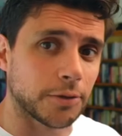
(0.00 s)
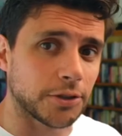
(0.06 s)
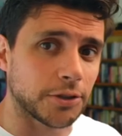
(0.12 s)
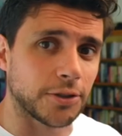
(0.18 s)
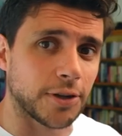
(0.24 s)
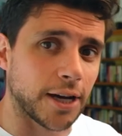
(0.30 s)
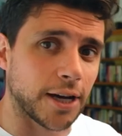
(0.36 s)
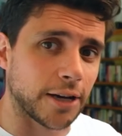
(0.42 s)

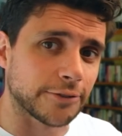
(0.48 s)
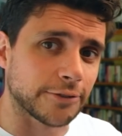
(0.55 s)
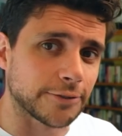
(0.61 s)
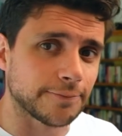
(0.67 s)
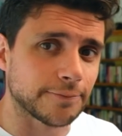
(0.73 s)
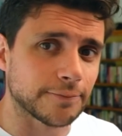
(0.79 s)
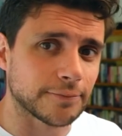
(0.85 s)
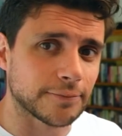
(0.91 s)
you have.
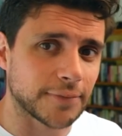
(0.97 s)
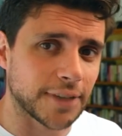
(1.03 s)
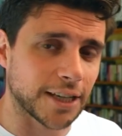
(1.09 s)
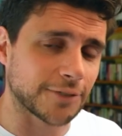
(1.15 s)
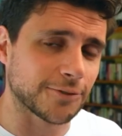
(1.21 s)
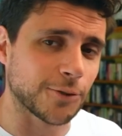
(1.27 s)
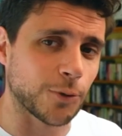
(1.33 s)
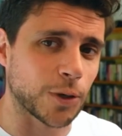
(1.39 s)

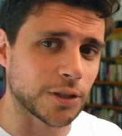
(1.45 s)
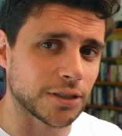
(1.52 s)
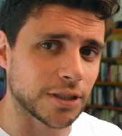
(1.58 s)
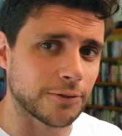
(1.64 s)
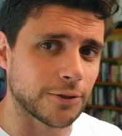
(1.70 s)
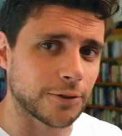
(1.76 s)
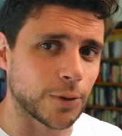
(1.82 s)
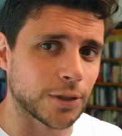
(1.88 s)
Thanks for watching,
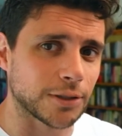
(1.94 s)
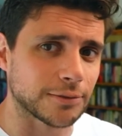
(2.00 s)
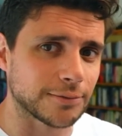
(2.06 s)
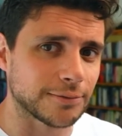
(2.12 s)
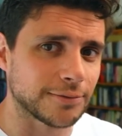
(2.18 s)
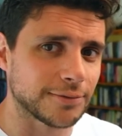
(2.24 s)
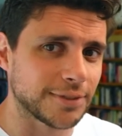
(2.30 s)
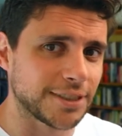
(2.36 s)
everyone.
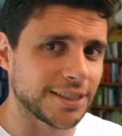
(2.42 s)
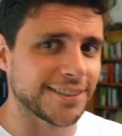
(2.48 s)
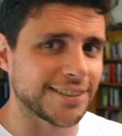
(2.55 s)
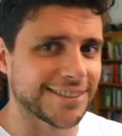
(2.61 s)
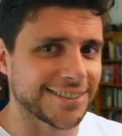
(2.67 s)
Cheers.